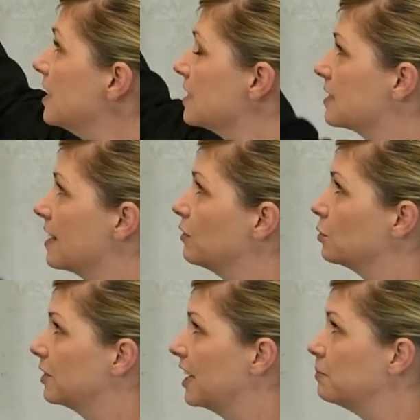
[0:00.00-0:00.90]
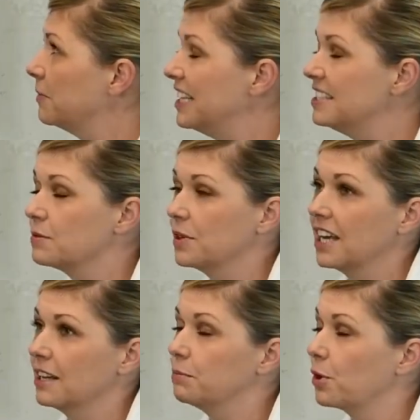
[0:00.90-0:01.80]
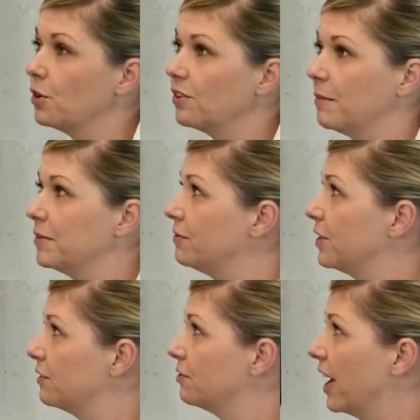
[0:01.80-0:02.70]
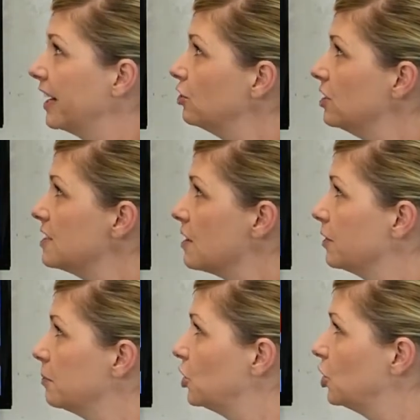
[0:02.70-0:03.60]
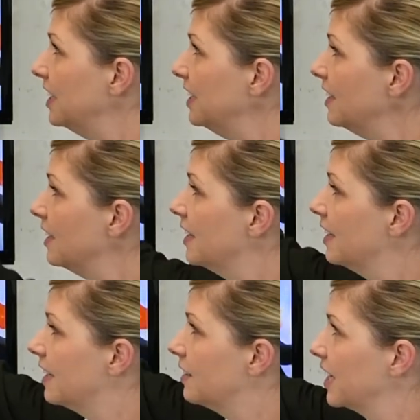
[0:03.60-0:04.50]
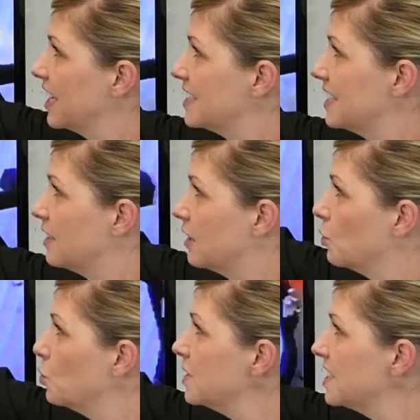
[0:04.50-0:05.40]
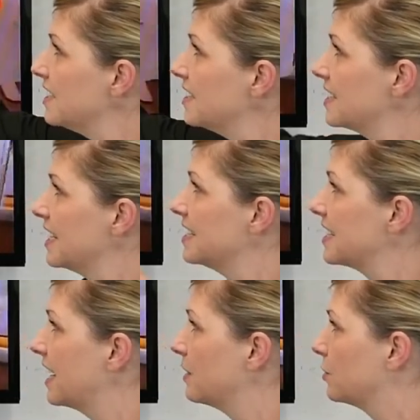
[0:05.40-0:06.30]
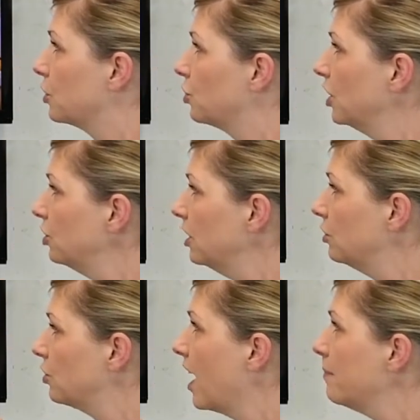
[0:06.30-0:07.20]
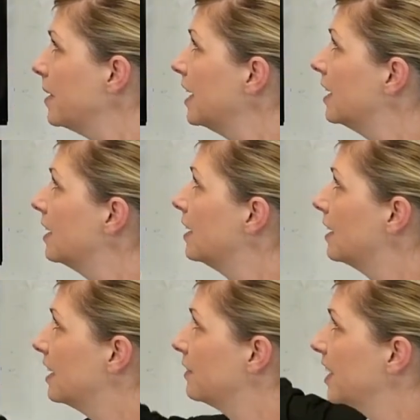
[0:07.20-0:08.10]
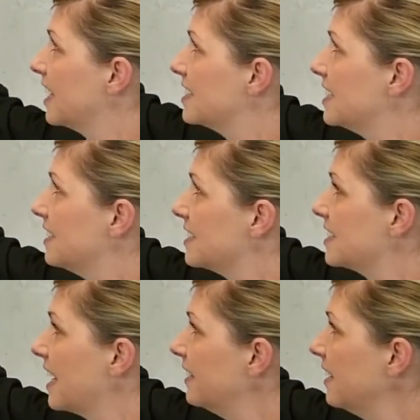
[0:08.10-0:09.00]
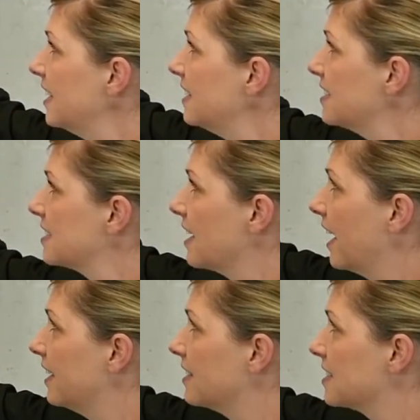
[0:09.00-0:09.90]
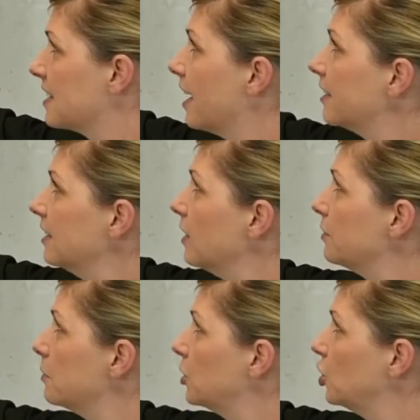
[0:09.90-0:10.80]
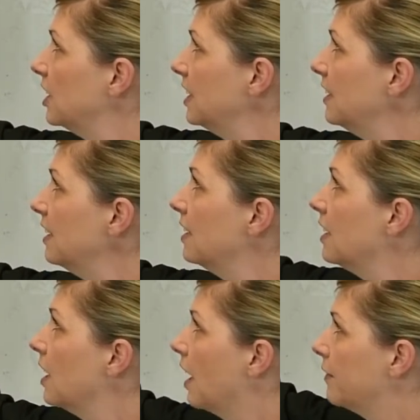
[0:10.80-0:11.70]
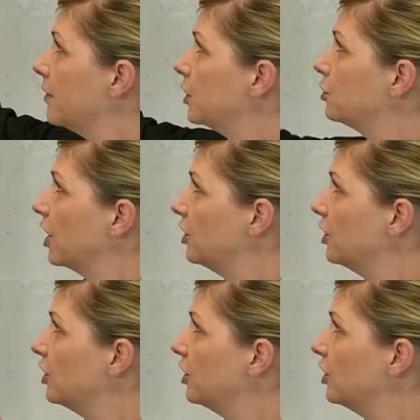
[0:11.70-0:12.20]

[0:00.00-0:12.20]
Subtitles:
so that means we can program different functions of the machine. Here we can see the nozzles inside of the threshing drum. Here we can see the settings and the starting of the machine. We will thresh